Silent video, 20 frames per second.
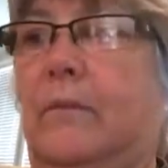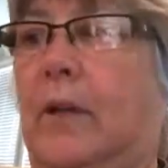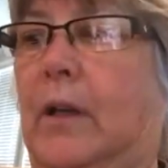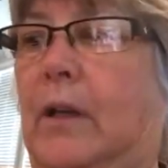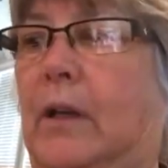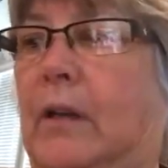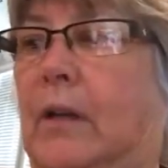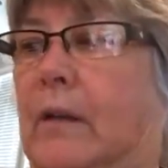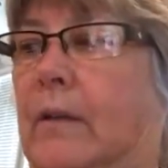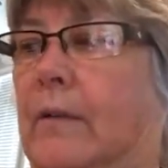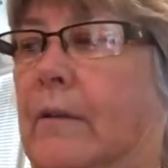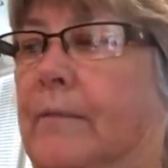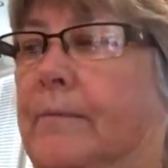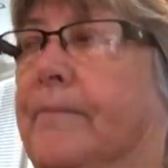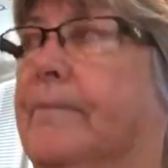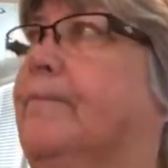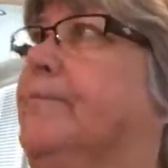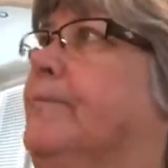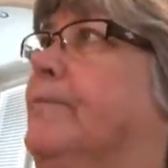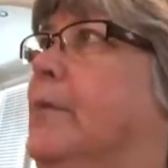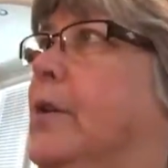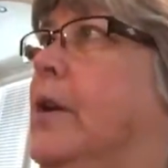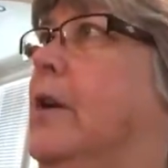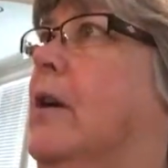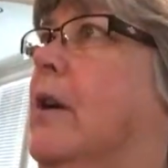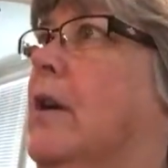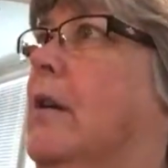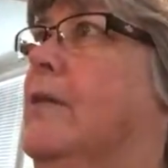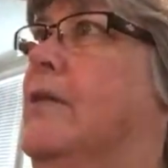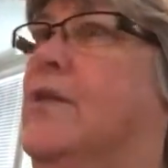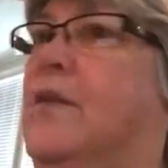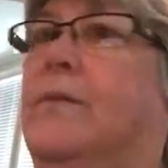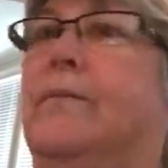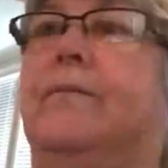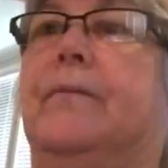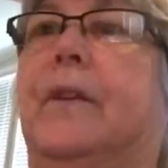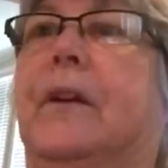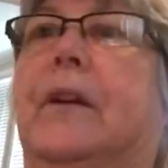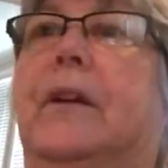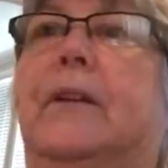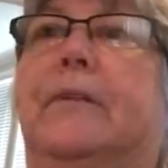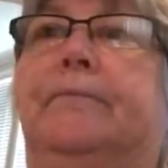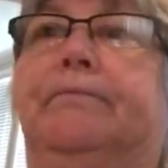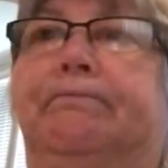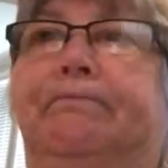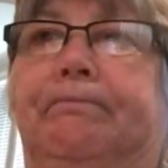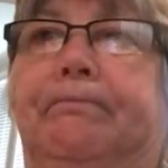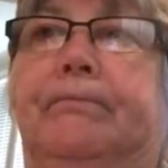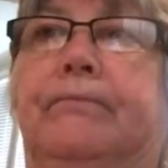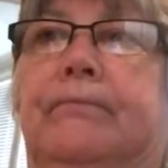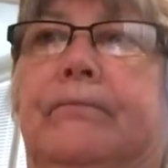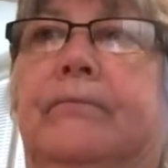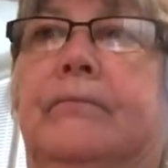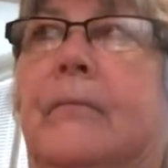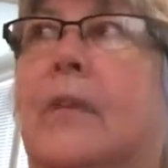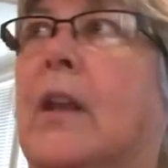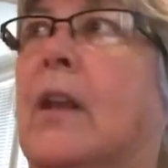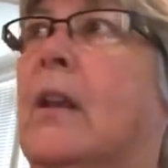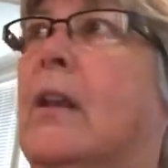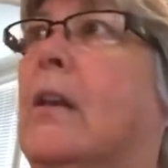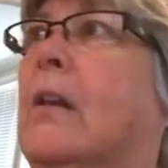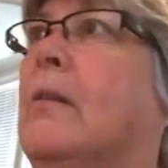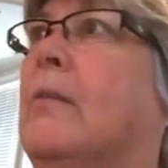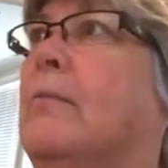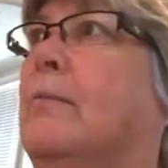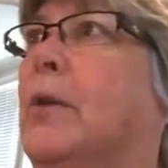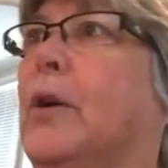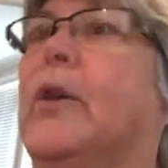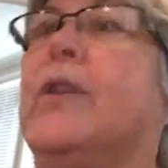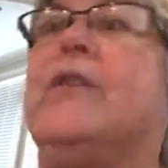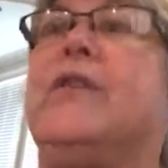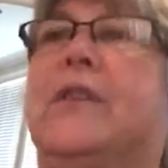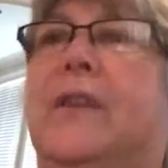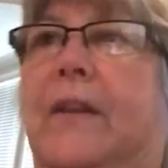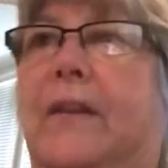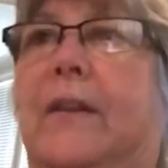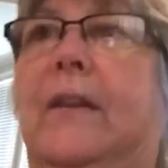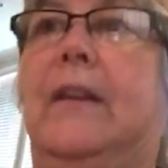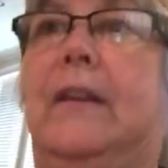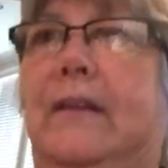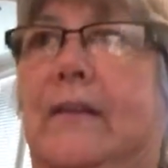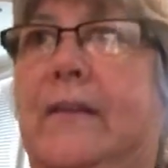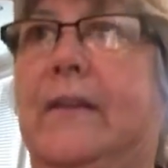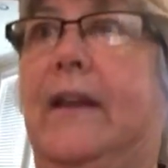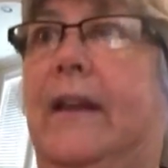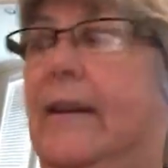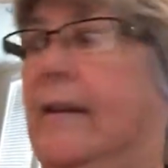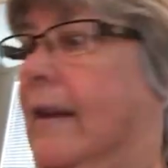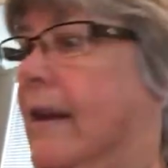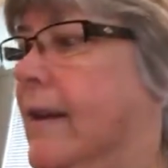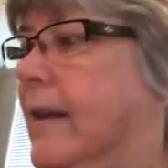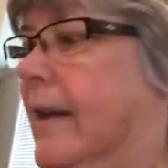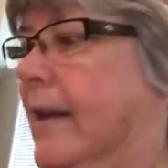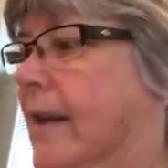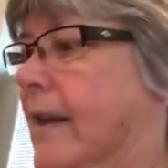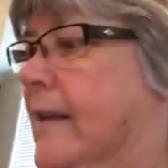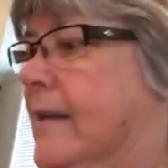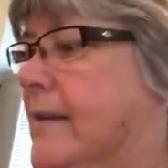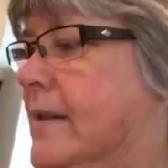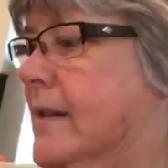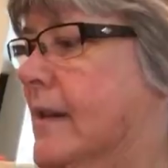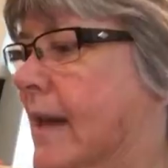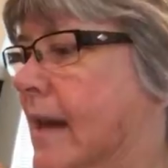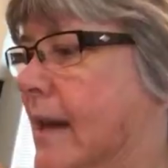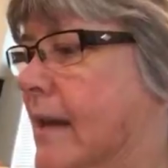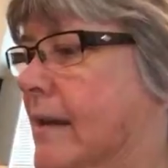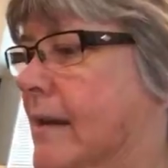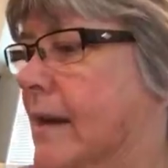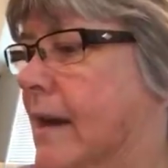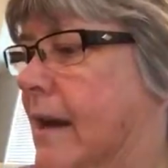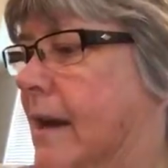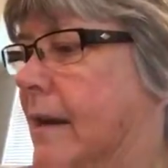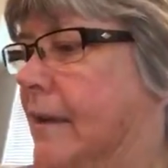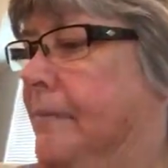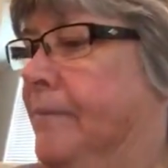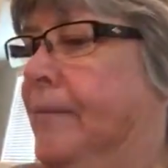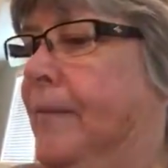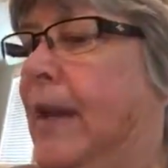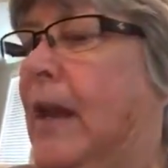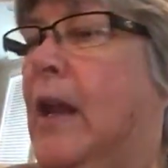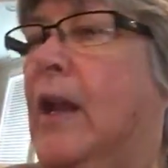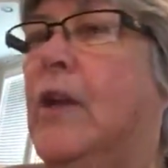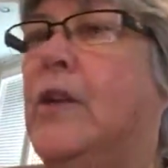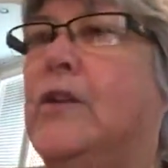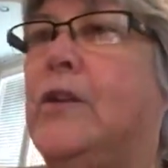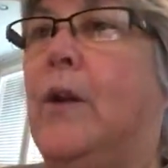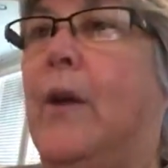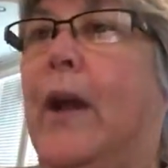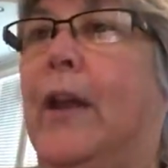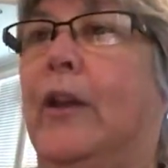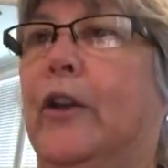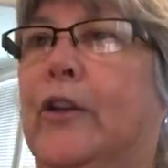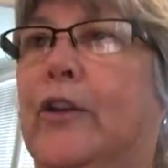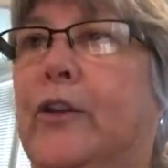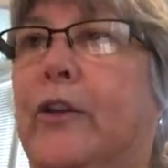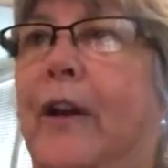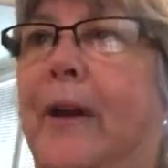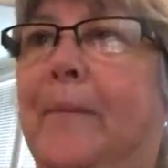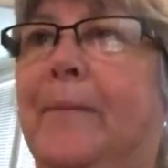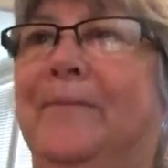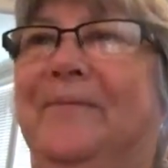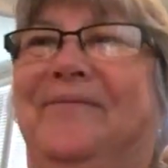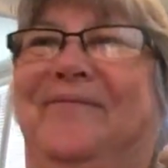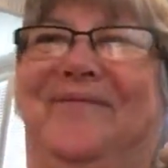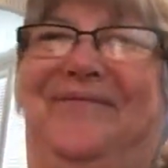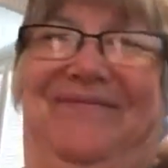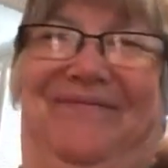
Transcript: um, what do you call it, um, books and things like that, I guess. And um, so I looked her up